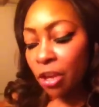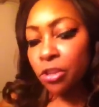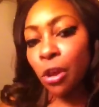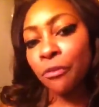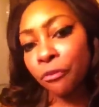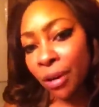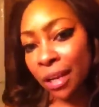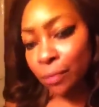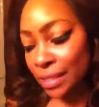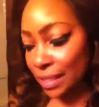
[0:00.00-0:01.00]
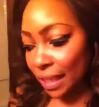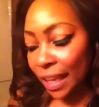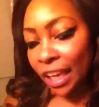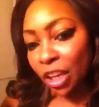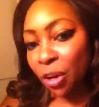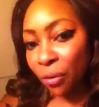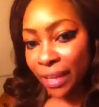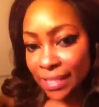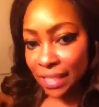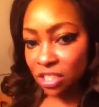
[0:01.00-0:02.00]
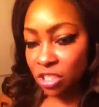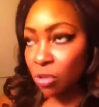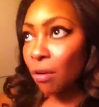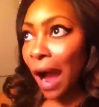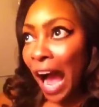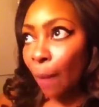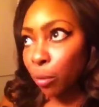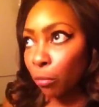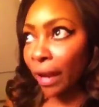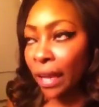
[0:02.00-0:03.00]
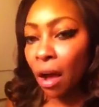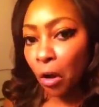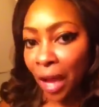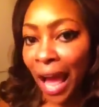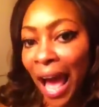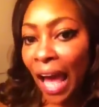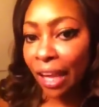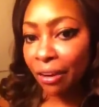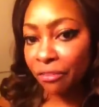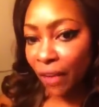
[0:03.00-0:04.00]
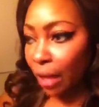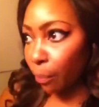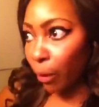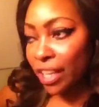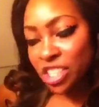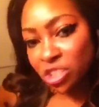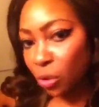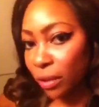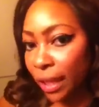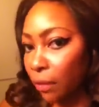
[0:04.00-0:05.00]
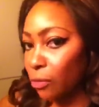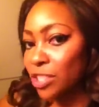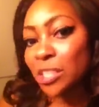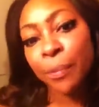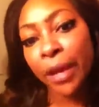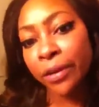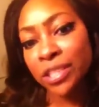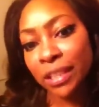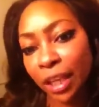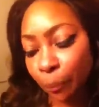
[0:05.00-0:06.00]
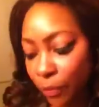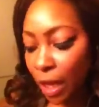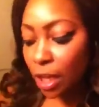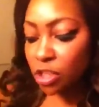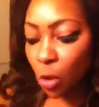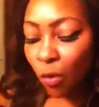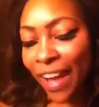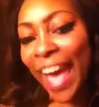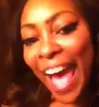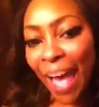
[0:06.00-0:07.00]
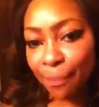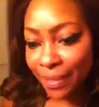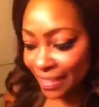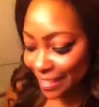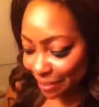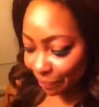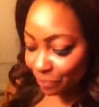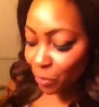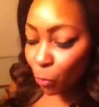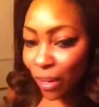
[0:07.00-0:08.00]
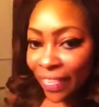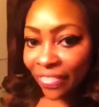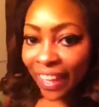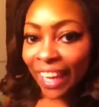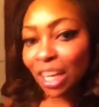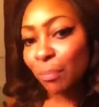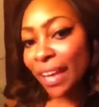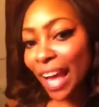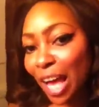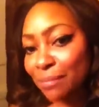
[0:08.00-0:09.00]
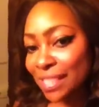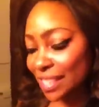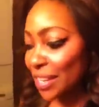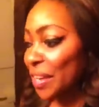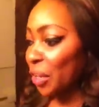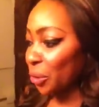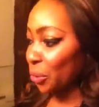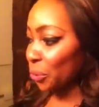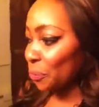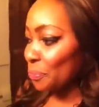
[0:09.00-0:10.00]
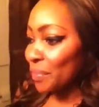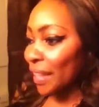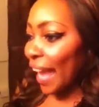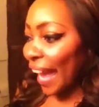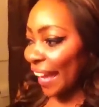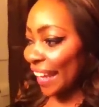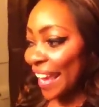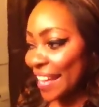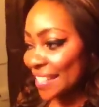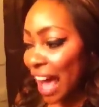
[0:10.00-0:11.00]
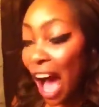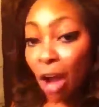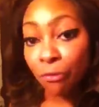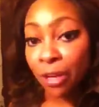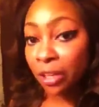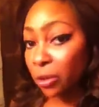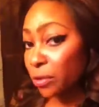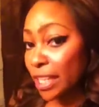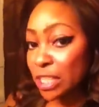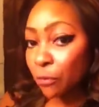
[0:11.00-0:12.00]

Your frequency increases. You operate on a higher vibrational level spiritually. So, what happens when the enemy comes to you and he's offering you this